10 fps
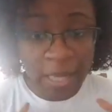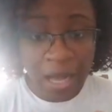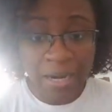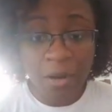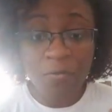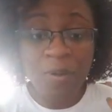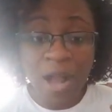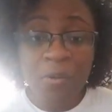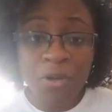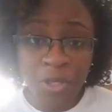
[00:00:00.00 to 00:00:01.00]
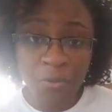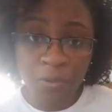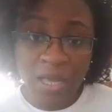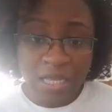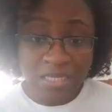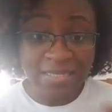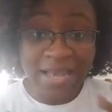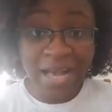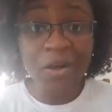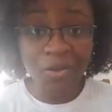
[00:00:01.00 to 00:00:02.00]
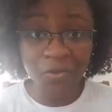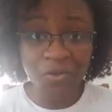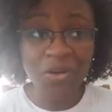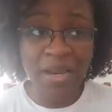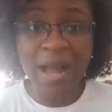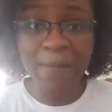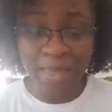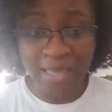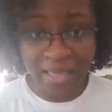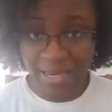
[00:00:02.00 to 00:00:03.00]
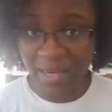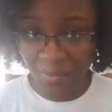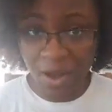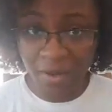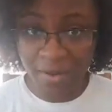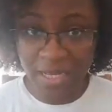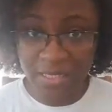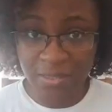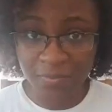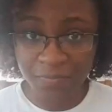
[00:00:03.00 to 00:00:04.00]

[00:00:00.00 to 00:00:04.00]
on around you to tell you you're not making any progress?